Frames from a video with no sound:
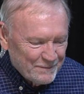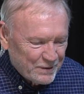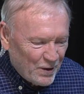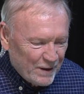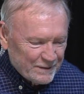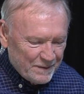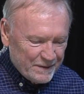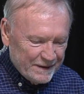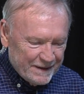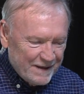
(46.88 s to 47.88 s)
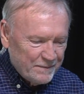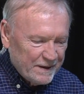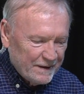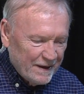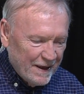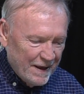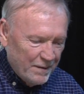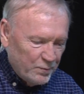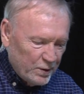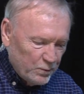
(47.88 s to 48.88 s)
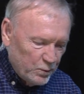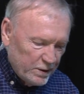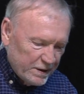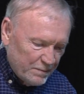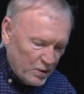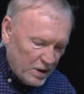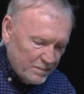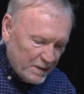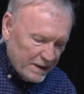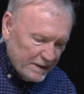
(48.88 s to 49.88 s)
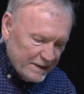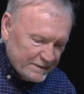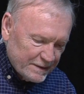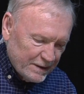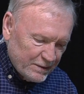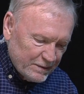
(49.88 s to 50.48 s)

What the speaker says: sorry, somebody put William on my list here.